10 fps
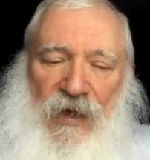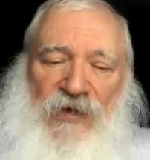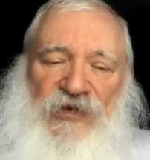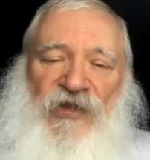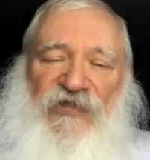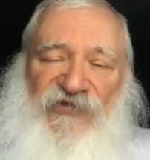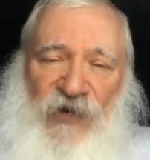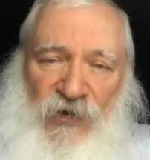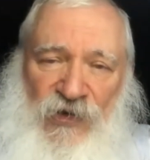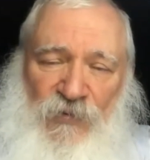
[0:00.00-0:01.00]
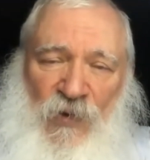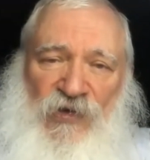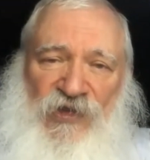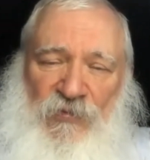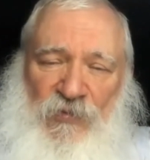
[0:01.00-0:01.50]
So the first
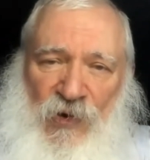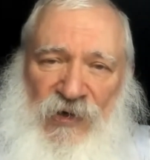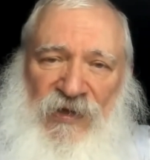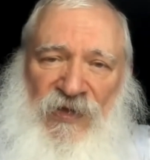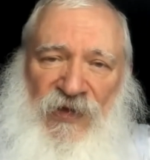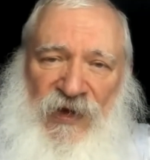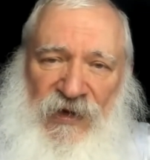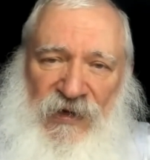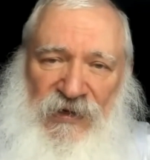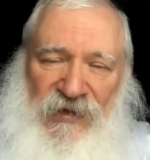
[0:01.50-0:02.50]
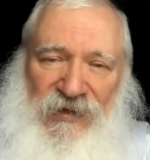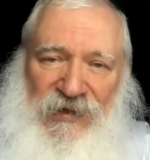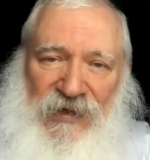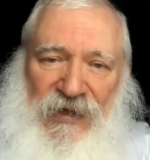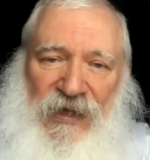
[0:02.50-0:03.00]
most important thing
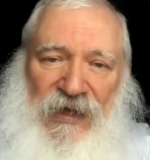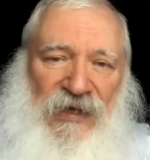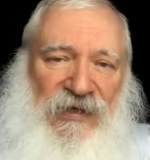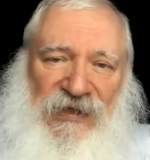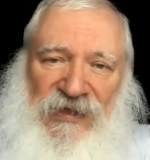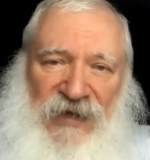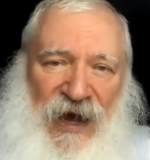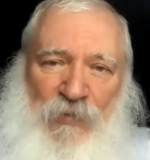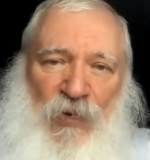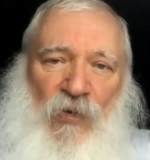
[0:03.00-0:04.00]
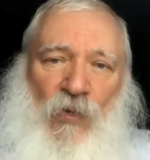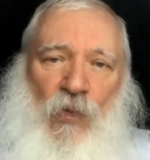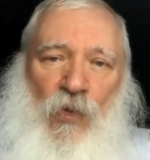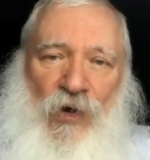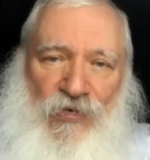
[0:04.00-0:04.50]
is stop
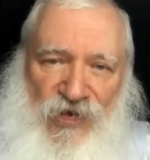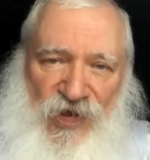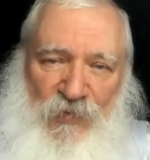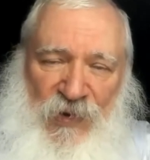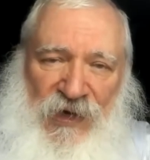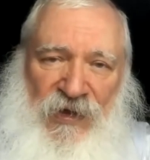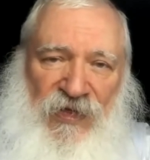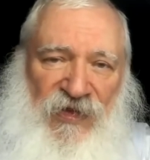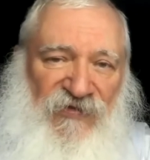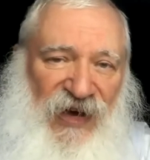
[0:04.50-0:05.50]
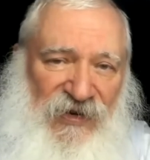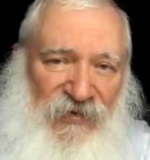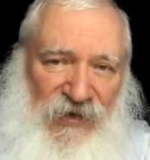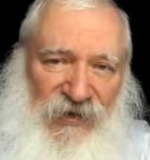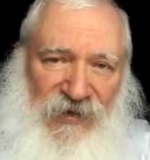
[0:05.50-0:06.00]
worshiping the
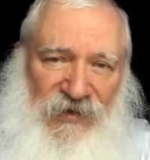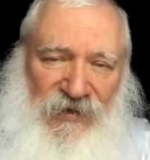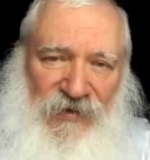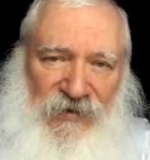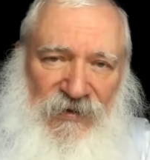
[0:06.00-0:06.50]
virus.